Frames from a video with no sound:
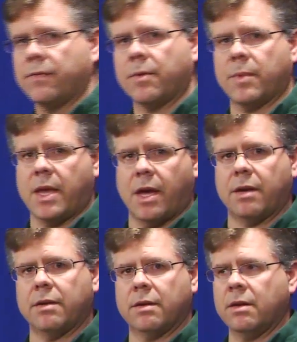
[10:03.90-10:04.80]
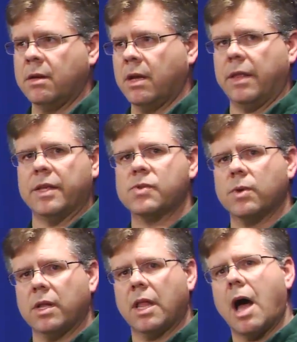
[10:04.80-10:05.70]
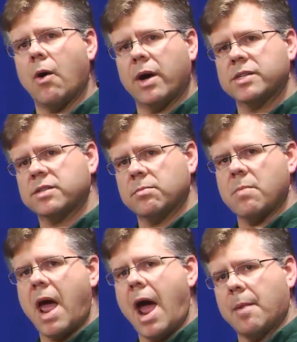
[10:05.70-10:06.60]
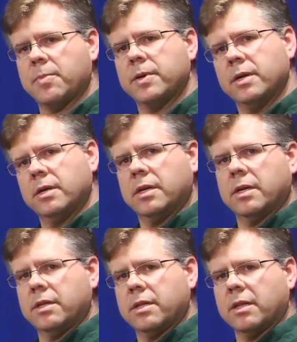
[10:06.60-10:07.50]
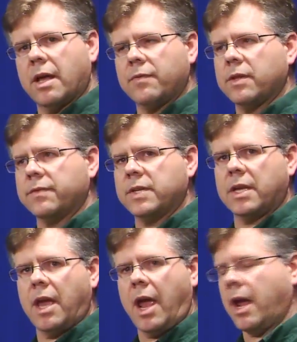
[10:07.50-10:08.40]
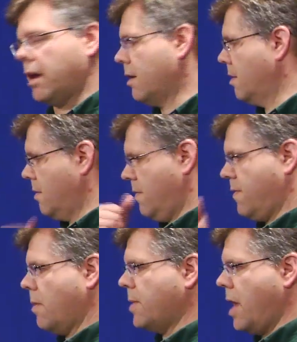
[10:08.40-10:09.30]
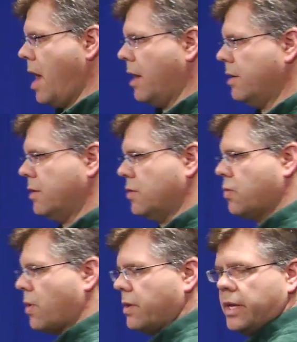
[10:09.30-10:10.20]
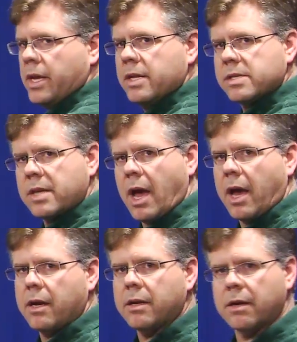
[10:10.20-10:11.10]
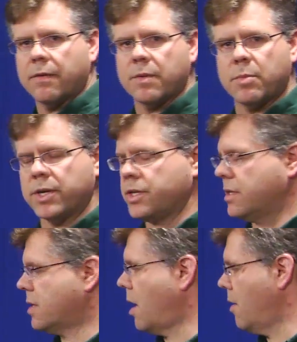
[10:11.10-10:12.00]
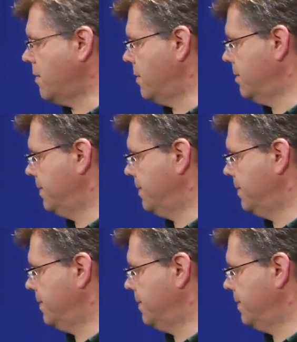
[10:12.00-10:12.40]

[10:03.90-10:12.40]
from the end. And this will allow us to map the level of decay from the end toward the inside of the bridge itself.